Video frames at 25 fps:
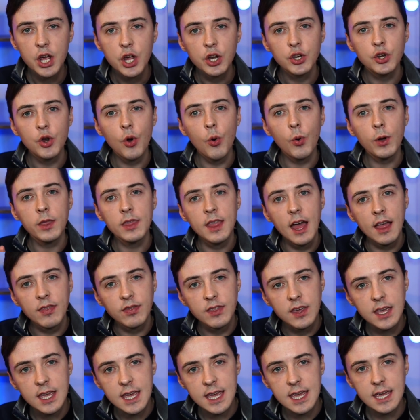knowing that
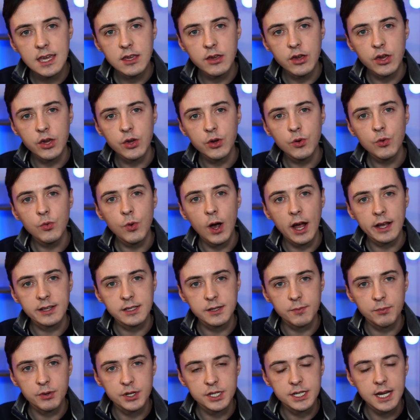the EU,
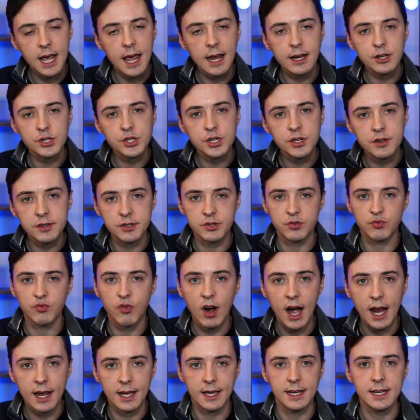as a protectionist
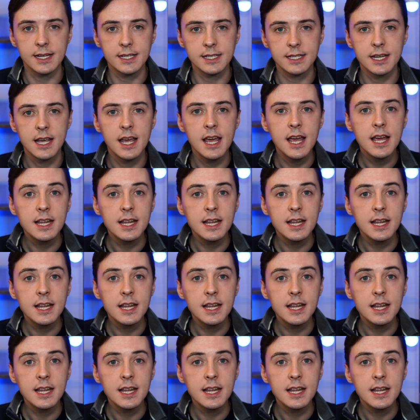racket,